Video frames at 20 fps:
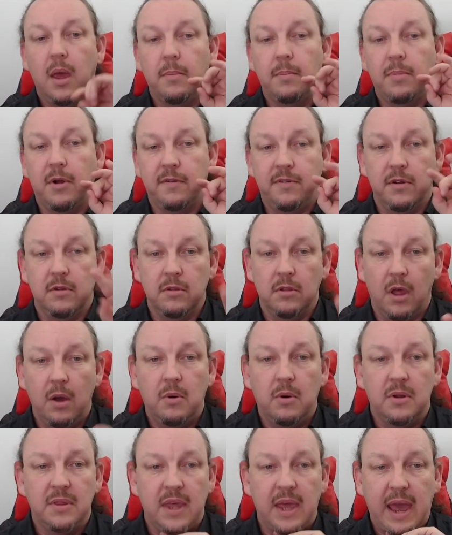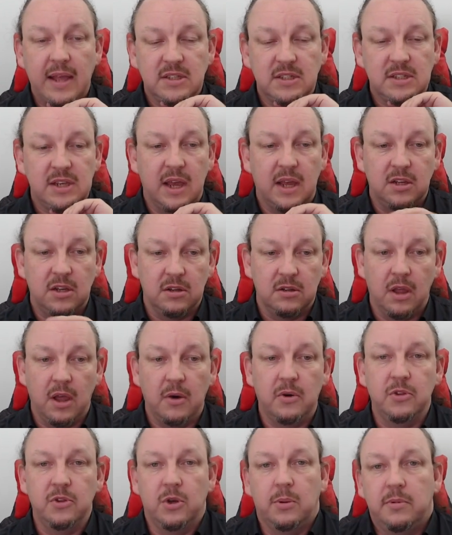But if you're low on the ATSI and you're
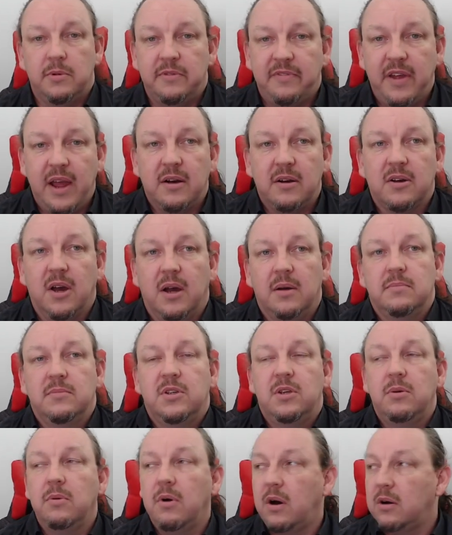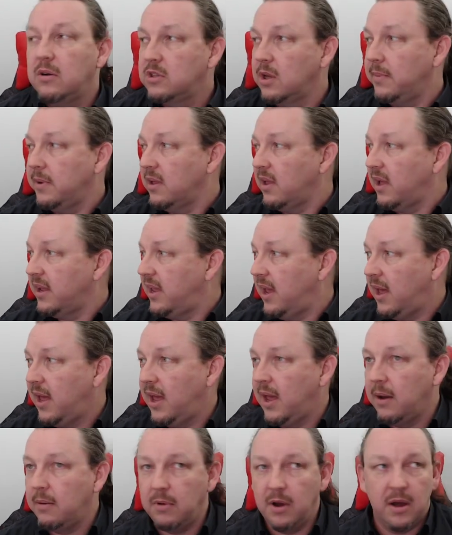low on normative outcomes, you'll also be like,
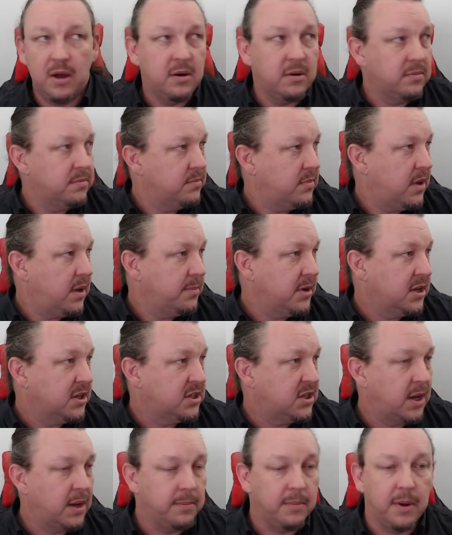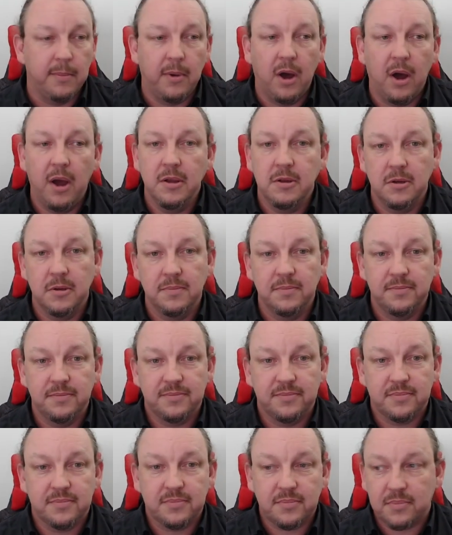yeah, well, I'm going to save my mind.
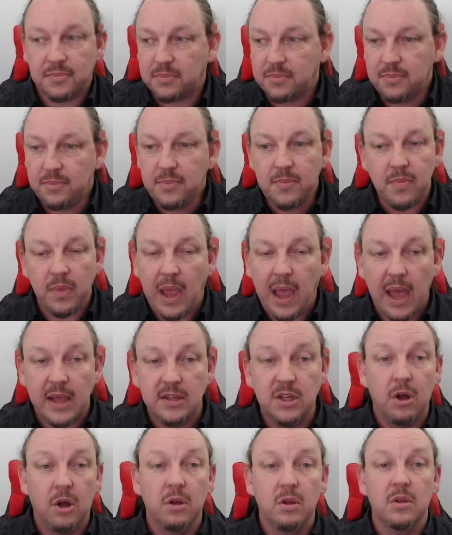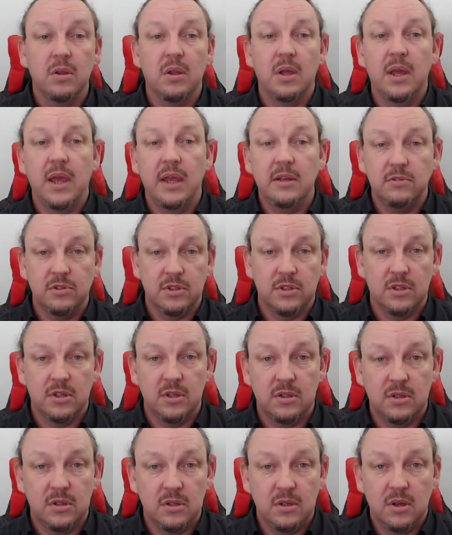And you're not
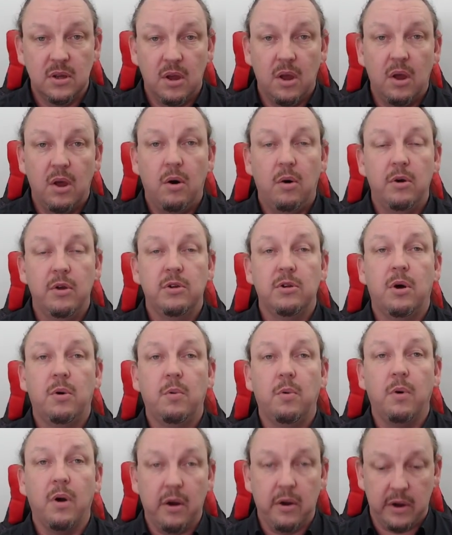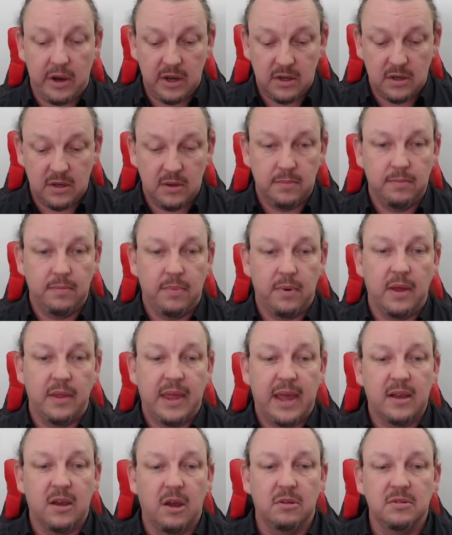interested or you're not worried by
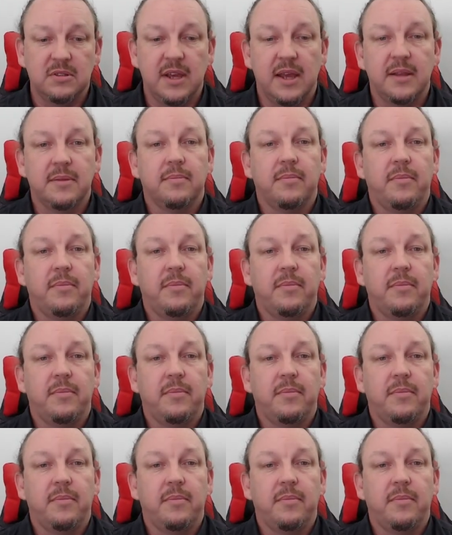that content.